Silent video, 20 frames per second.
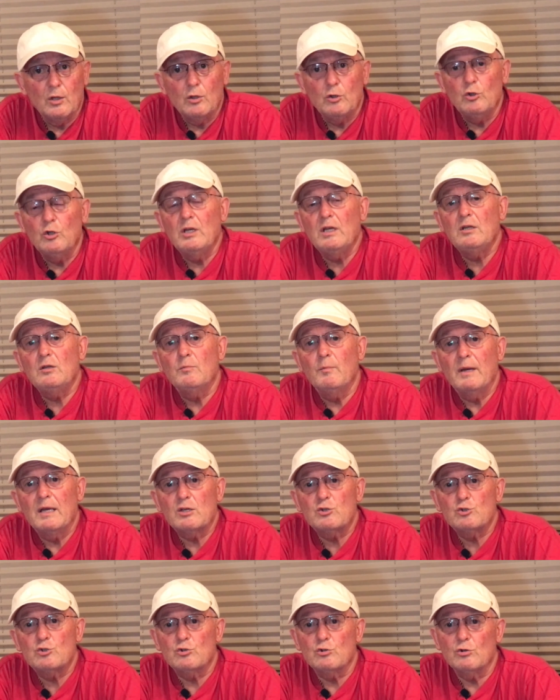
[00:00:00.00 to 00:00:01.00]
you need to
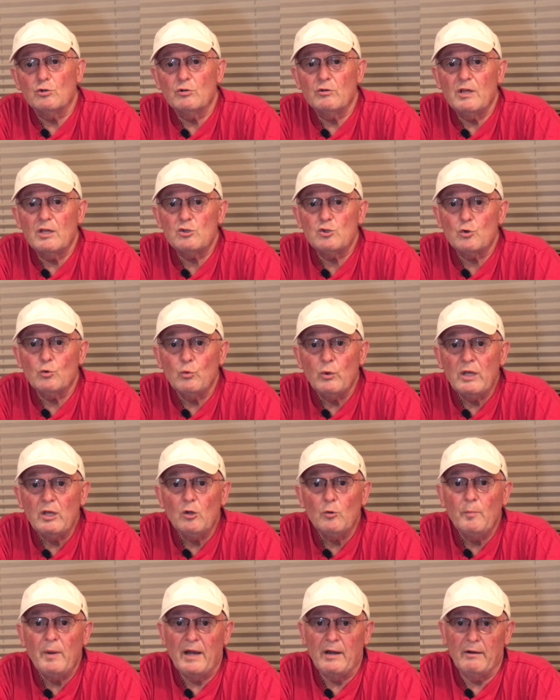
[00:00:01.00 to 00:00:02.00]
make sure that your
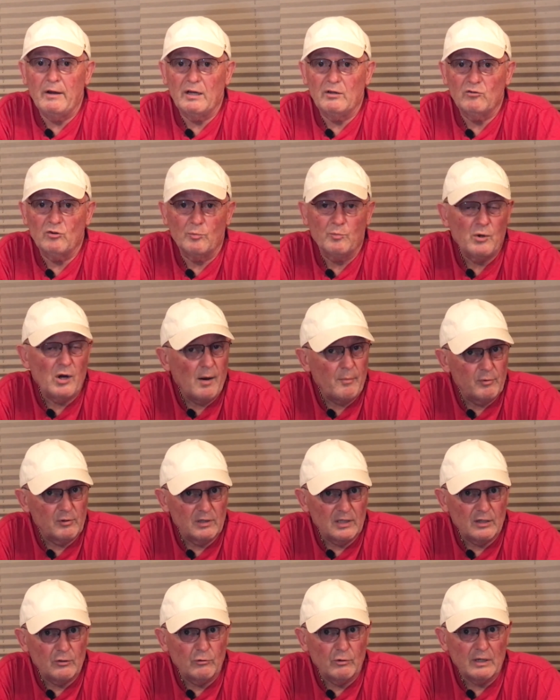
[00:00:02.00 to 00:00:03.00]
wheel bearings are
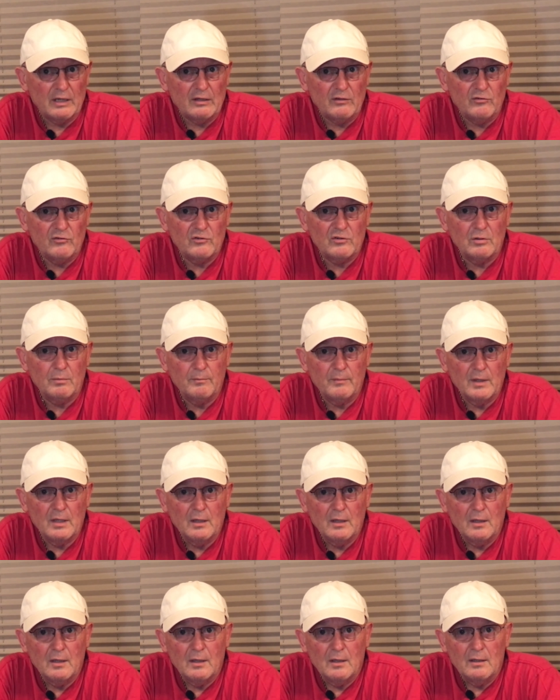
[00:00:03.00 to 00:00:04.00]
properly greased.
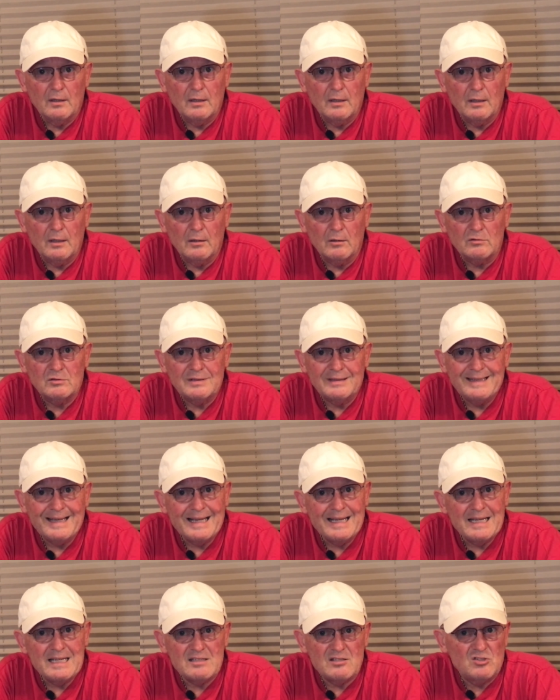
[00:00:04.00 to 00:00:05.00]
Now
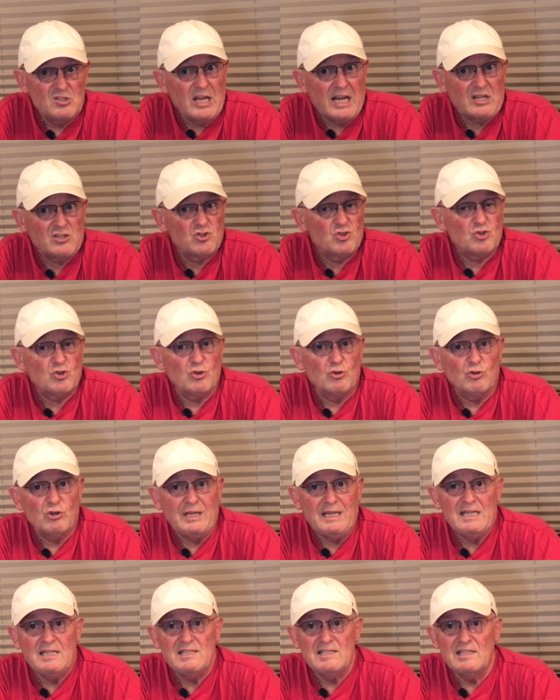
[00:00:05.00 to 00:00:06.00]
today's Dexter
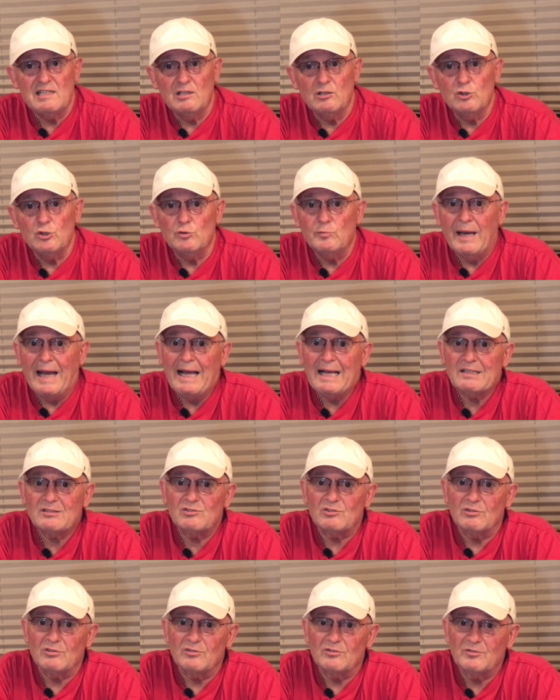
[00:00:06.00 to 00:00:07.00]
Easy Lube
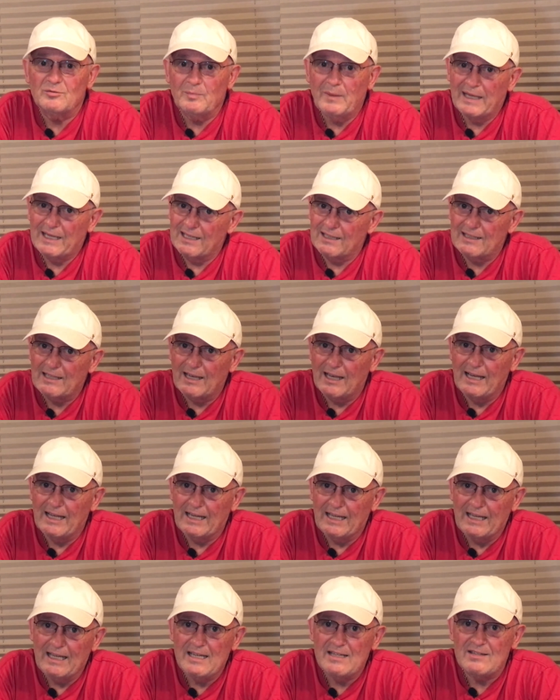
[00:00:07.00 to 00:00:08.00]
axles make it
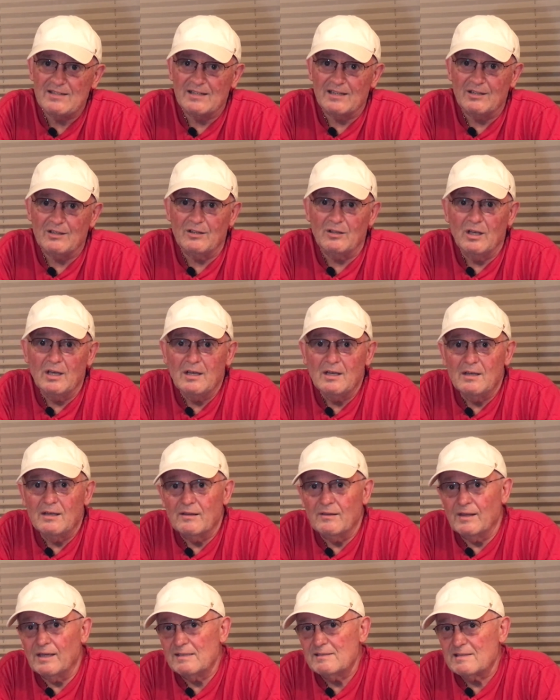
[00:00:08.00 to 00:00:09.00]
kind of easy.
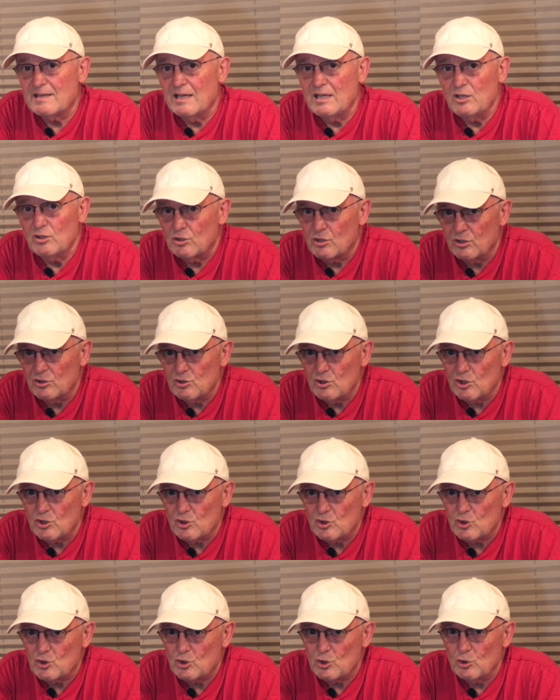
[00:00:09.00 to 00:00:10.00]
They say you can
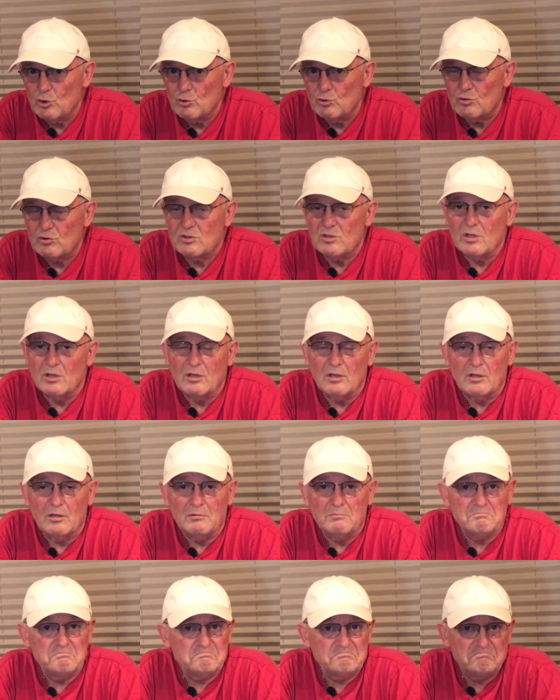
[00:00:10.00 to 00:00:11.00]
just shoot
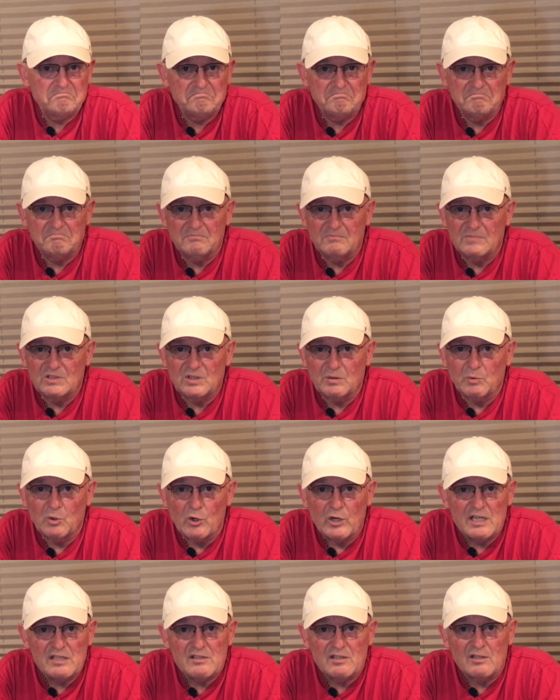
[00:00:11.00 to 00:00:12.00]
um, some
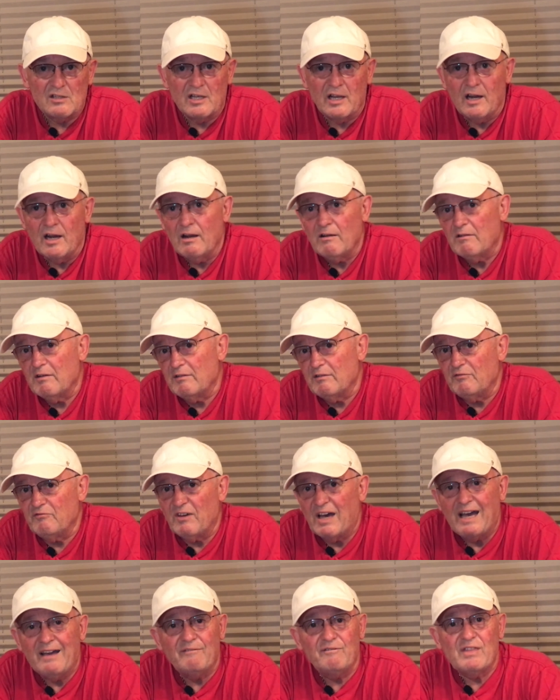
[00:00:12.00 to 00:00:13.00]
grease in there, every
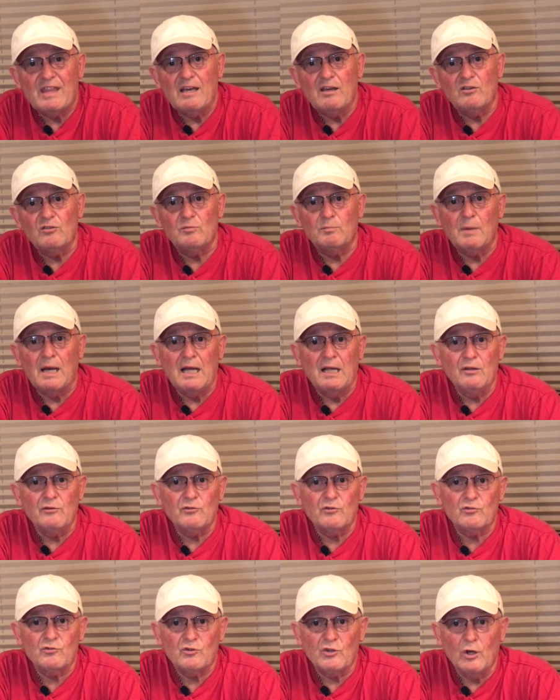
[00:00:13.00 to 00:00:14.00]
5,000
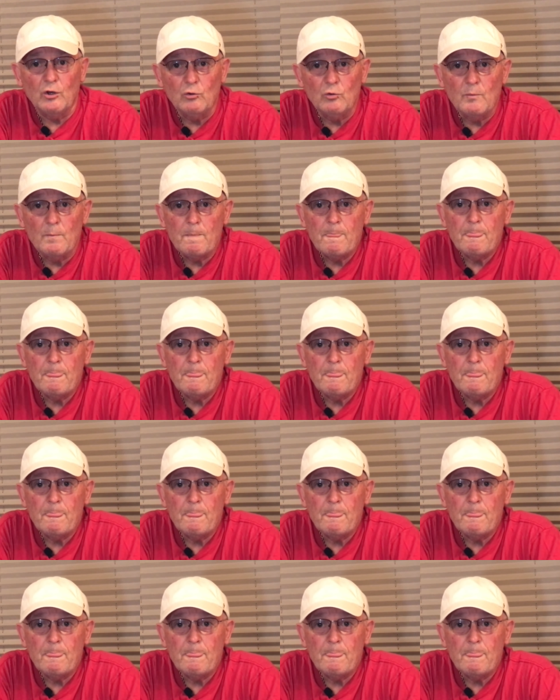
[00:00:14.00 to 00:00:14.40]
miles or so,